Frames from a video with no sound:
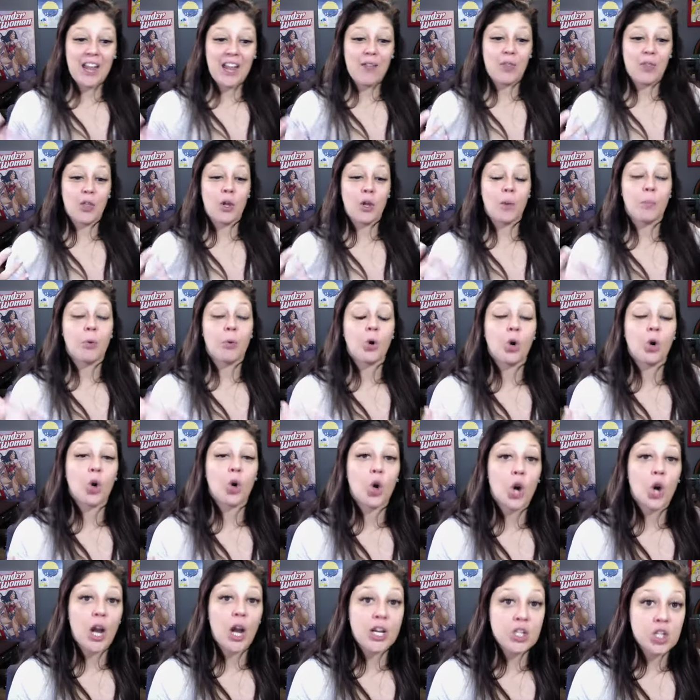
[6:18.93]
and the
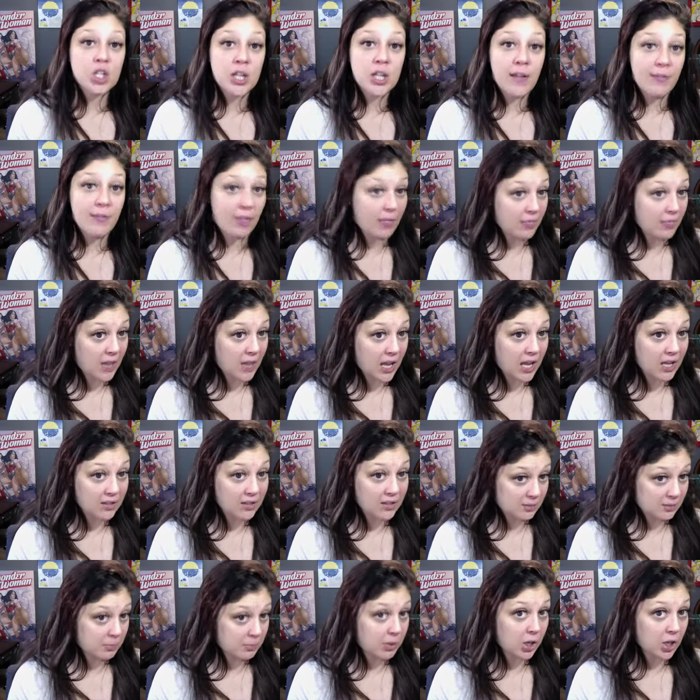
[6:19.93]
depression that they
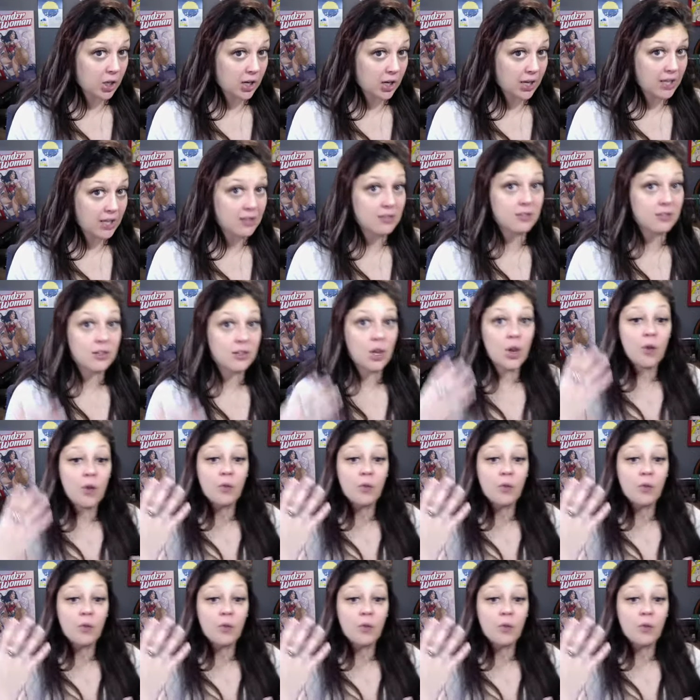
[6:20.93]
experience